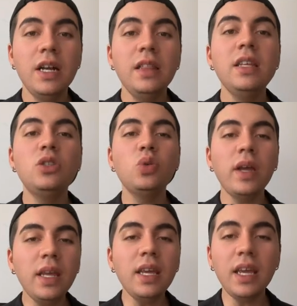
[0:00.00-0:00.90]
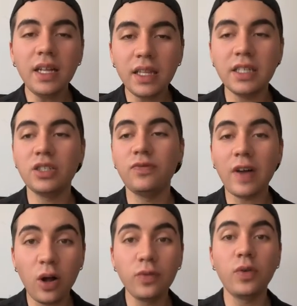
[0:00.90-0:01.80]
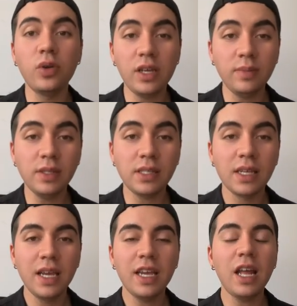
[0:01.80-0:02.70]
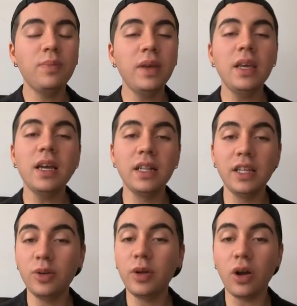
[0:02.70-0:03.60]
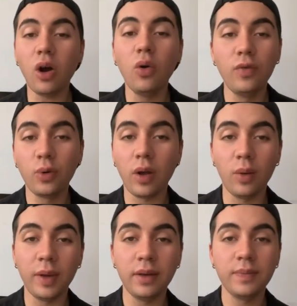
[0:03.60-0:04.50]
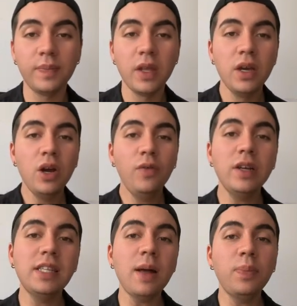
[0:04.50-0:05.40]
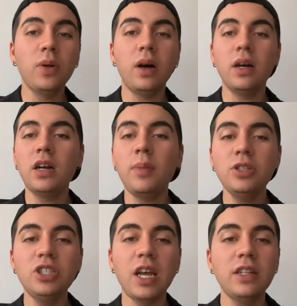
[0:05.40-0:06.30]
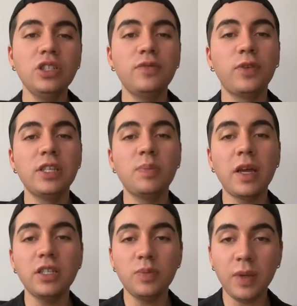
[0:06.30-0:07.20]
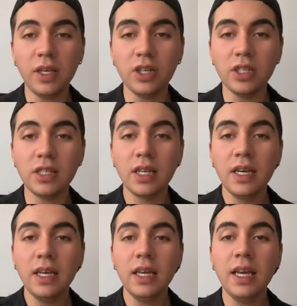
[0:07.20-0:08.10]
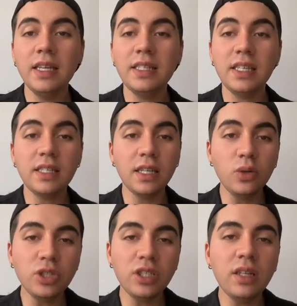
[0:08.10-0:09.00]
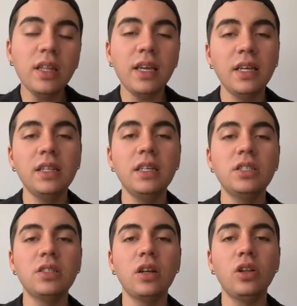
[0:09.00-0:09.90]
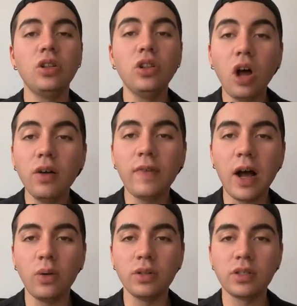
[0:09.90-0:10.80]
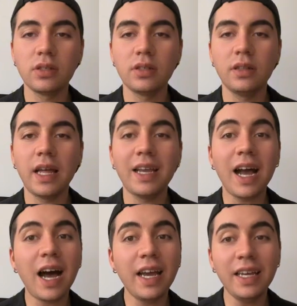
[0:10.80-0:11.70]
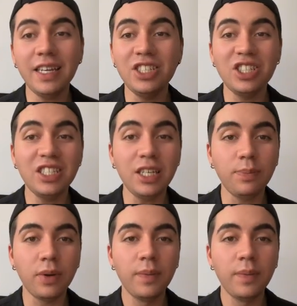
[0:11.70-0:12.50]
the 20 English vowel phonemes can be a little bit overwhelming. For example, a common challenge for Spanish speakers is distinguishing the English long vowels, like I in sheep,